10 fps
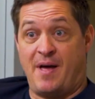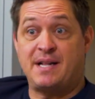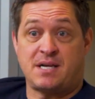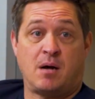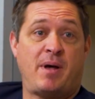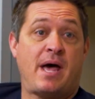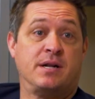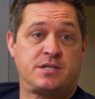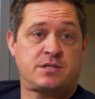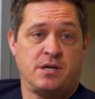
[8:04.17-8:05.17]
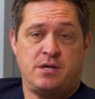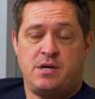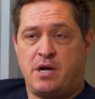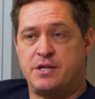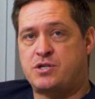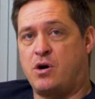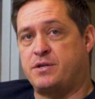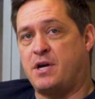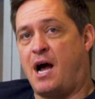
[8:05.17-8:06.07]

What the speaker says: That's how bad it's got.